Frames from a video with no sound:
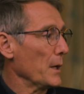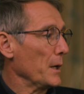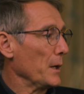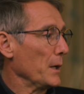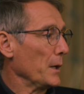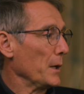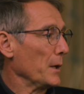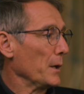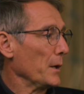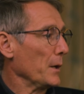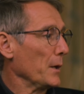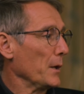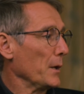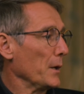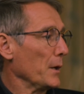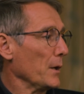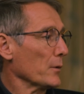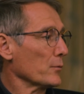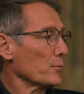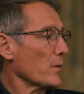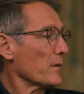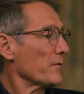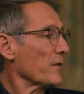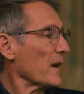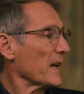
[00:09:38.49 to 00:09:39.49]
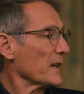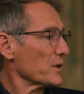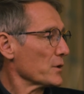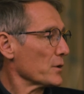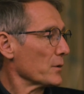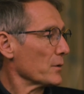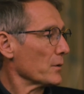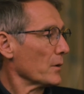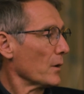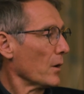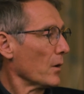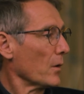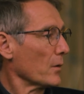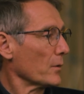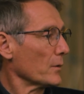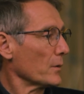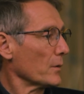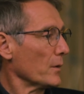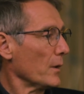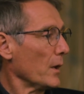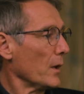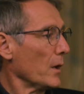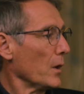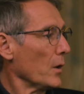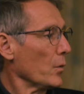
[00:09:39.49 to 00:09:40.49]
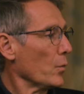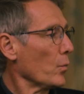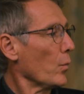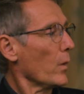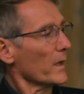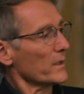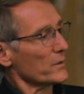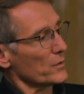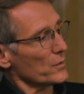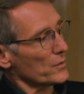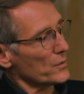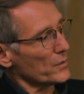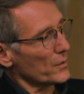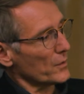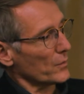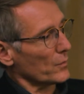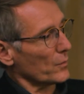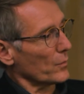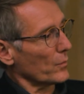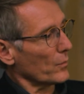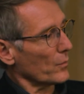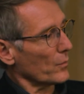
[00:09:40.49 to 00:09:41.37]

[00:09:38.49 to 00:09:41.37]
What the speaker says: a reflection on what to do